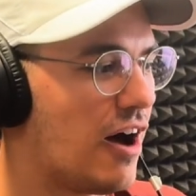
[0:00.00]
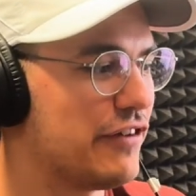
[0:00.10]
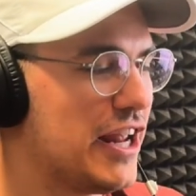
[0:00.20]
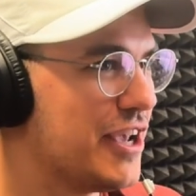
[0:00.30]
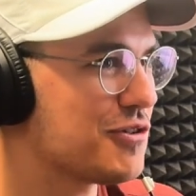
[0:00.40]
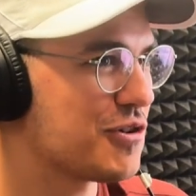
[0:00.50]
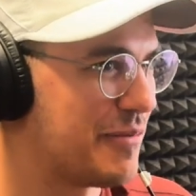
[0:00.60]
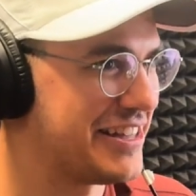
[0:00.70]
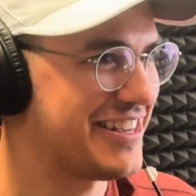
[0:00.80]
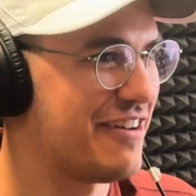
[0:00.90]
of an
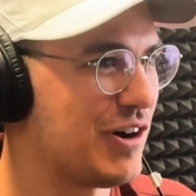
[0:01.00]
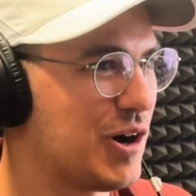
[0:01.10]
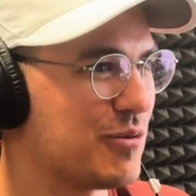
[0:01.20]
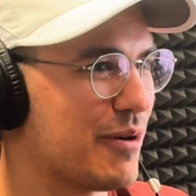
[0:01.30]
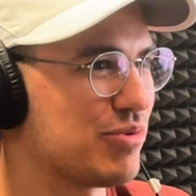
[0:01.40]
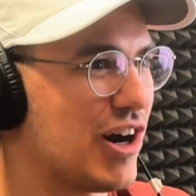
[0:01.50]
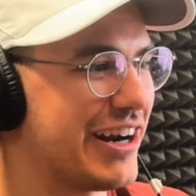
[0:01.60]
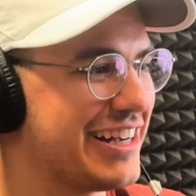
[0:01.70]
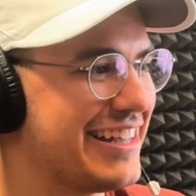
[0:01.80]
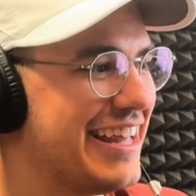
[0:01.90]
increment of a hardware
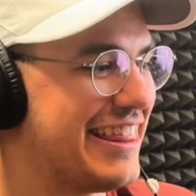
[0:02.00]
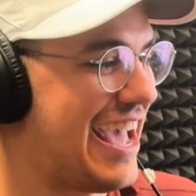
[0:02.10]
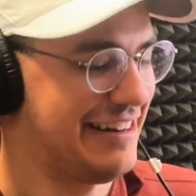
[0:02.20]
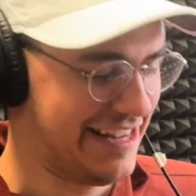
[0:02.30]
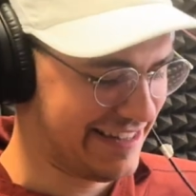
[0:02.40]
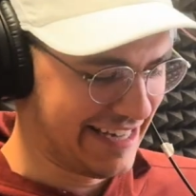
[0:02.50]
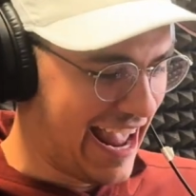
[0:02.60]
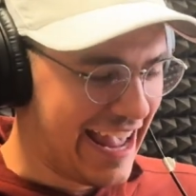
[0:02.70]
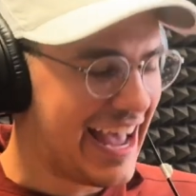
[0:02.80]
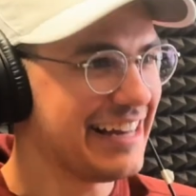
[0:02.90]
product that it's an
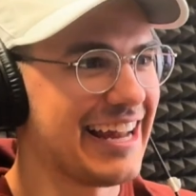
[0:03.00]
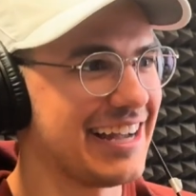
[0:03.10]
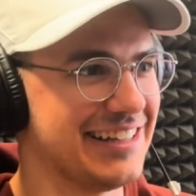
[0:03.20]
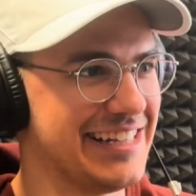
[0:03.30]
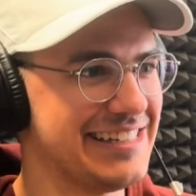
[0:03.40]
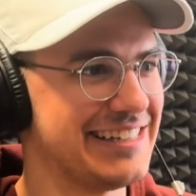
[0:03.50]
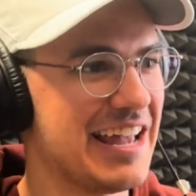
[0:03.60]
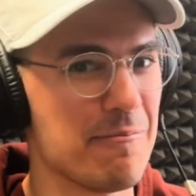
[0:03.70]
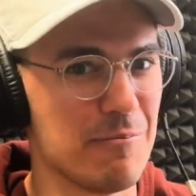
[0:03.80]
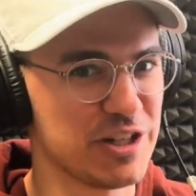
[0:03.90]
AI necklace,
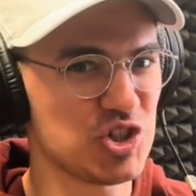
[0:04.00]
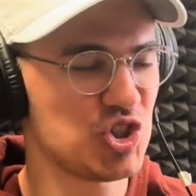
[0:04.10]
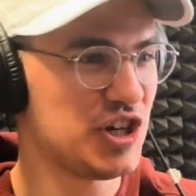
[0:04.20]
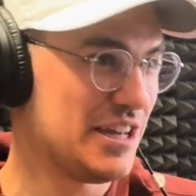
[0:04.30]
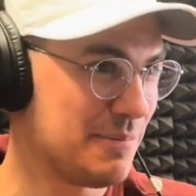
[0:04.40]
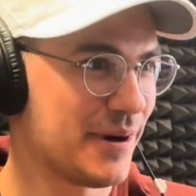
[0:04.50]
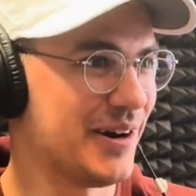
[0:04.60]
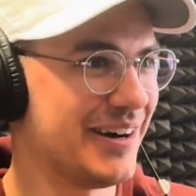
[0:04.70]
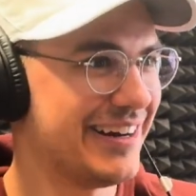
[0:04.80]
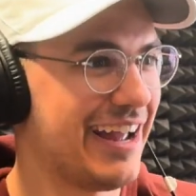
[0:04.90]
much
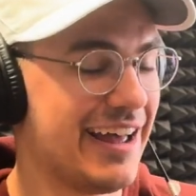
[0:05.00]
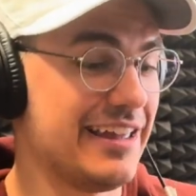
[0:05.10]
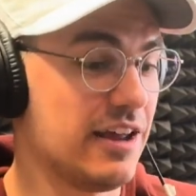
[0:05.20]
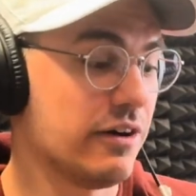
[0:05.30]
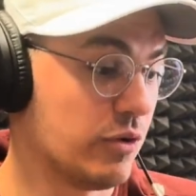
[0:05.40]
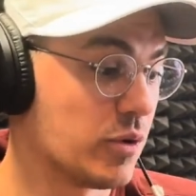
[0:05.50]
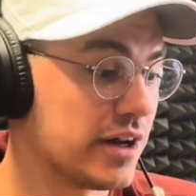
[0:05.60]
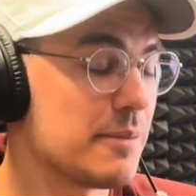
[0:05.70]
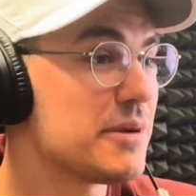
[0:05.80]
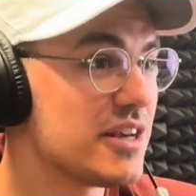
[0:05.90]
cheaper, or
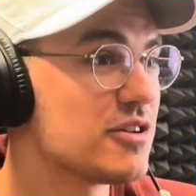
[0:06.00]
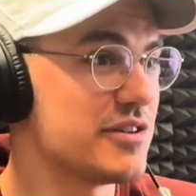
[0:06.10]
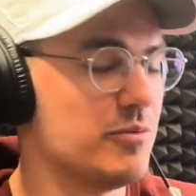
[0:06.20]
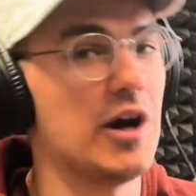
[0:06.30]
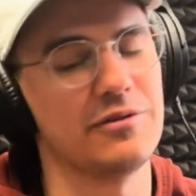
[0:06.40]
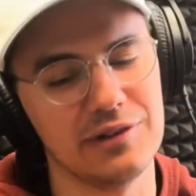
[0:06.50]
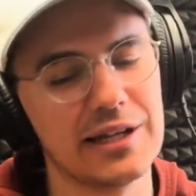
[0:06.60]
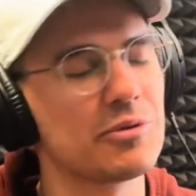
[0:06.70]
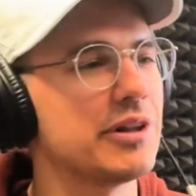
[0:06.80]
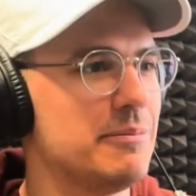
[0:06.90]
it appears, well,
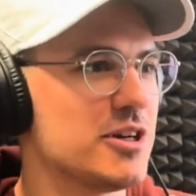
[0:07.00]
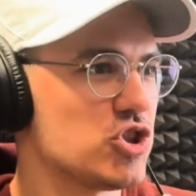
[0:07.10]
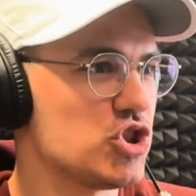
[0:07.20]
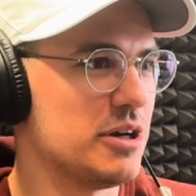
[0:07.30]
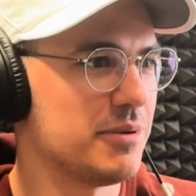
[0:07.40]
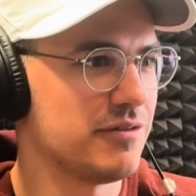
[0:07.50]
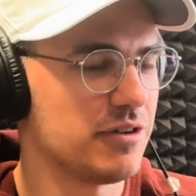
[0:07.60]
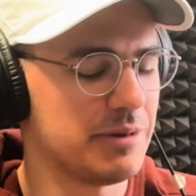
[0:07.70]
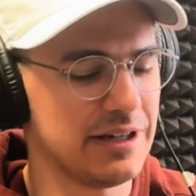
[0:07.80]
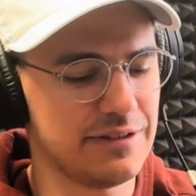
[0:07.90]
literally much cheaper
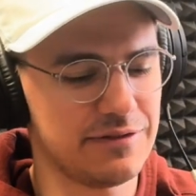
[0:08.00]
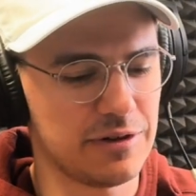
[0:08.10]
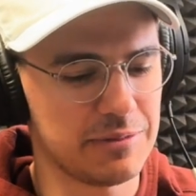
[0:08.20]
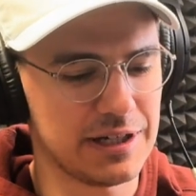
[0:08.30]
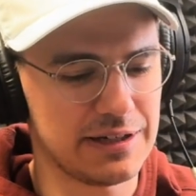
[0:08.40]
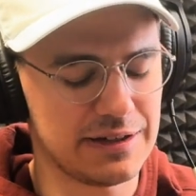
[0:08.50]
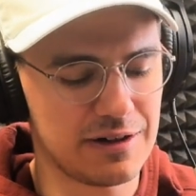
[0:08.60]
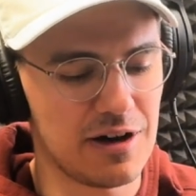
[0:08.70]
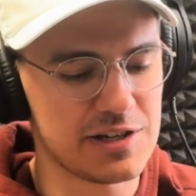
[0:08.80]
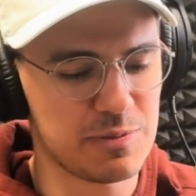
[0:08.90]
from a
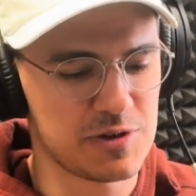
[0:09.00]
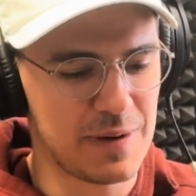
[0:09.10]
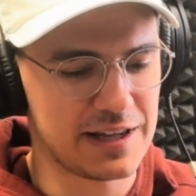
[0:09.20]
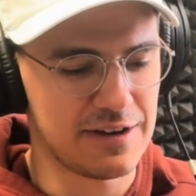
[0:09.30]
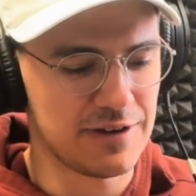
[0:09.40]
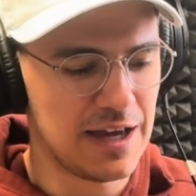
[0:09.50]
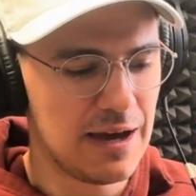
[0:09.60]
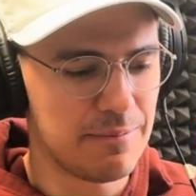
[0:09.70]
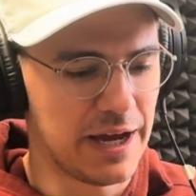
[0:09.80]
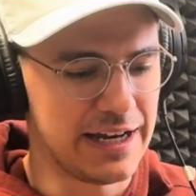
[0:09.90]
cost perspective.
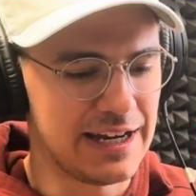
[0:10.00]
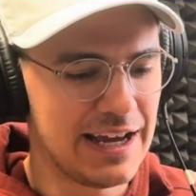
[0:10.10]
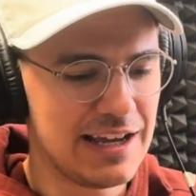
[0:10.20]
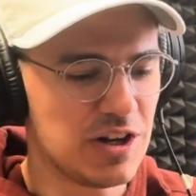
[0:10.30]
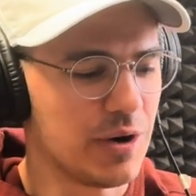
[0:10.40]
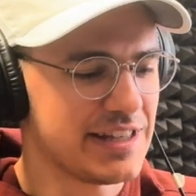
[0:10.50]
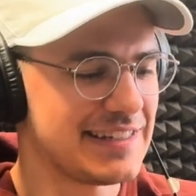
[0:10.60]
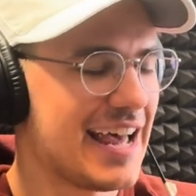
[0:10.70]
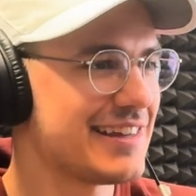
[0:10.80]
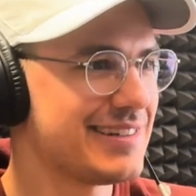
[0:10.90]
But
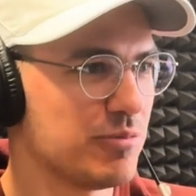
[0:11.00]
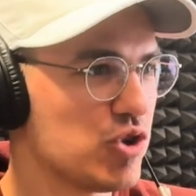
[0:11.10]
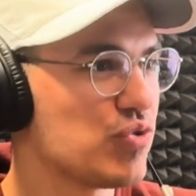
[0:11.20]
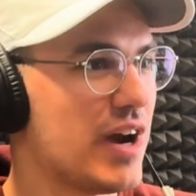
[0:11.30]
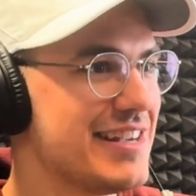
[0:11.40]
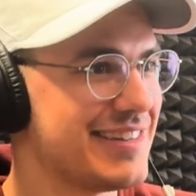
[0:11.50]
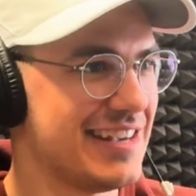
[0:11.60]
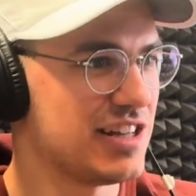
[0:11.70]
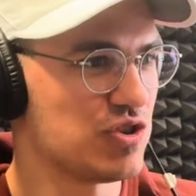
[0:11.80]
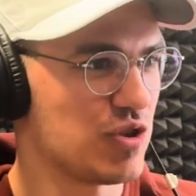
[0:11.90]
it's not some
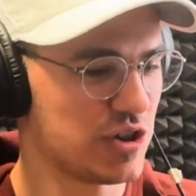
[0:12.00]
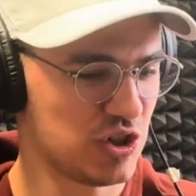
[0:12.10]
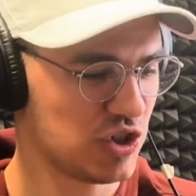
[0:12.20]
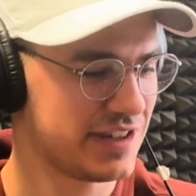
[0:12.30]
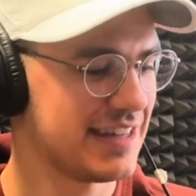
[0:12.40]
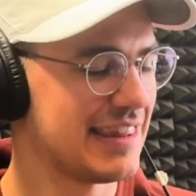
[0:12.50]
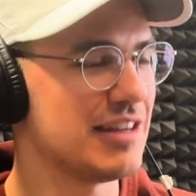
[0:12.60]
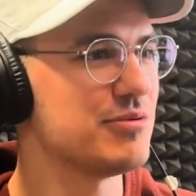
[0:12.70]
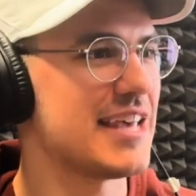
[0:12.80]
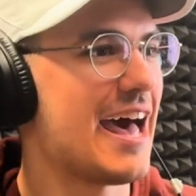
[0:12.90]
crazy construction. It's just a
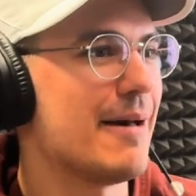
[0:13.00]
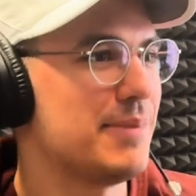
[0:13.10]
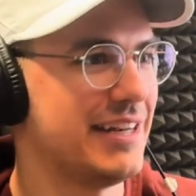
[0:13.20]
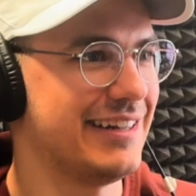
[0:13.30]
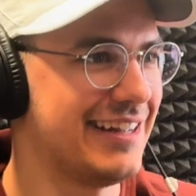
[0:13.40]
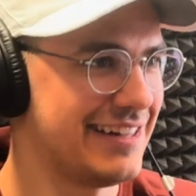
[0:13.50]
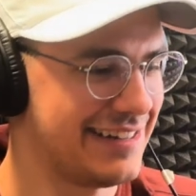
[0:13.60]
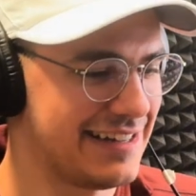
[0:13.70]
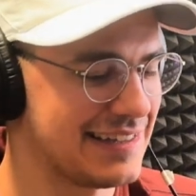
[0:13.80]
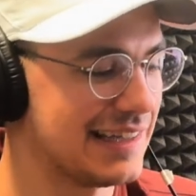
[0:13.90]
thing you tap, and
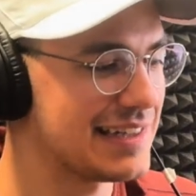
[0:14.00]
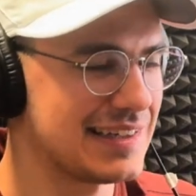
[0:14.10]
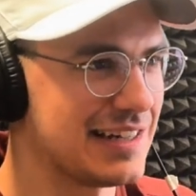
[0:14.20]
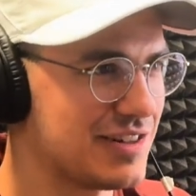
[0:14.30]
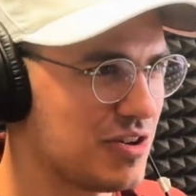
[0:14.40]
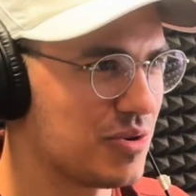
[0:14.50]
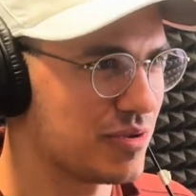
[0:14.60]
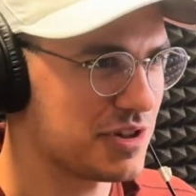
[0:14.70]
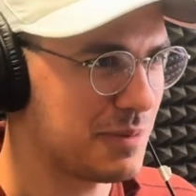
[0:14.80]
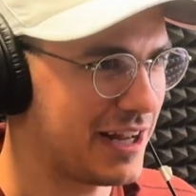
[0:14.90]
it's listening to you
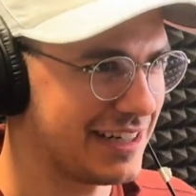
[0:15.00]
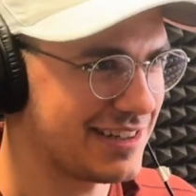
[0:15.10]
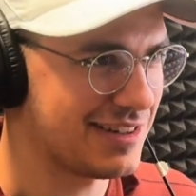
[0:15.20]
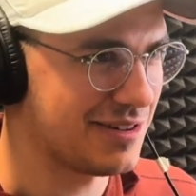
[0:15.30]
and responding to